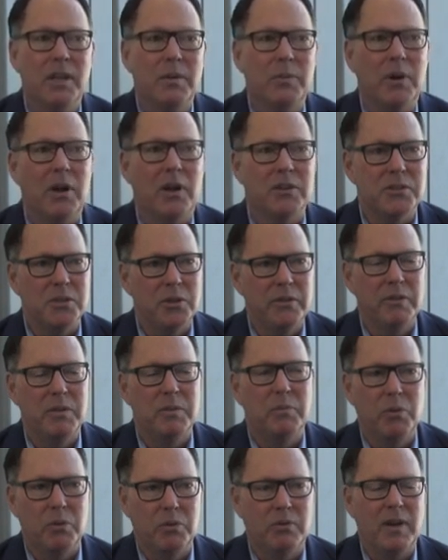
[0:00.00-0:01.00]
but also
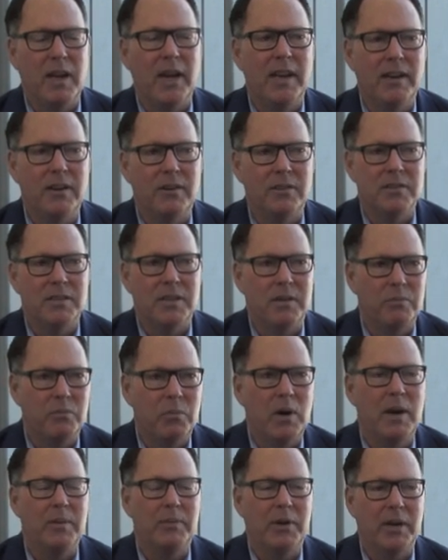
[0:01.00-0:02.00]
even providers and
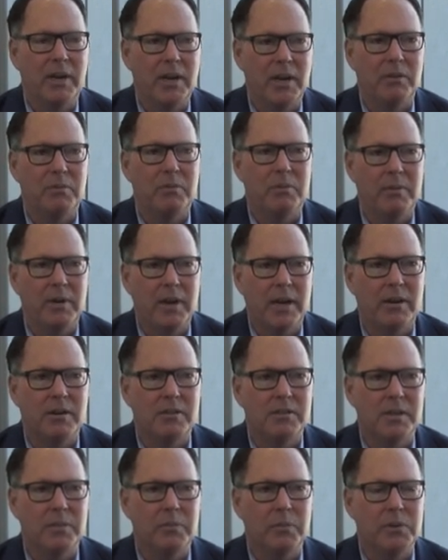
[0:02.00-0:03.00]
primary care
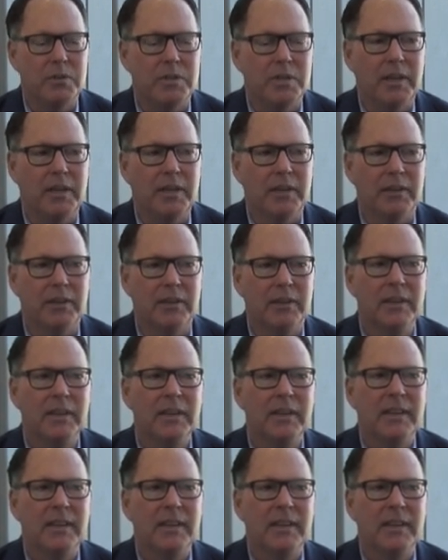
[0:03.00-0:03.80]
providers in particular,